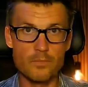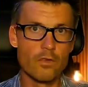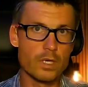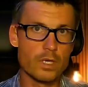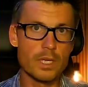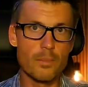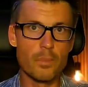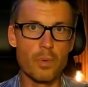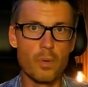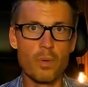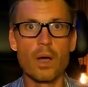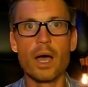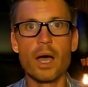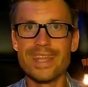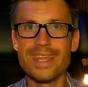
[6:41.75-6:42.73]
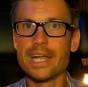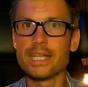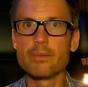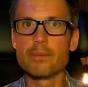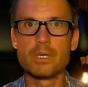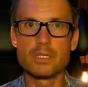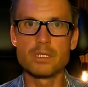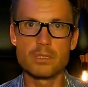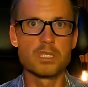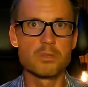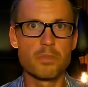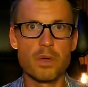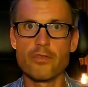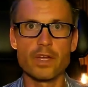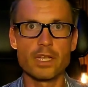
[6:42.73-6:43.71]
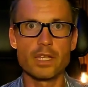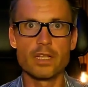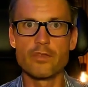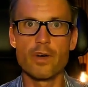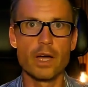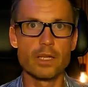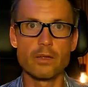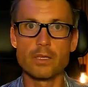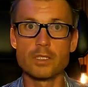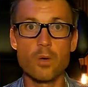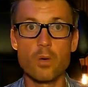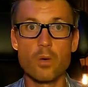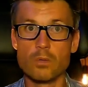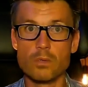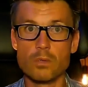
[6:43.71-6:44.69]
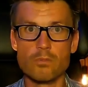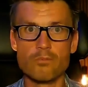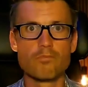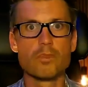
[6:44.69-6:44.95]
For example, anonymous is perfectly fine on its own.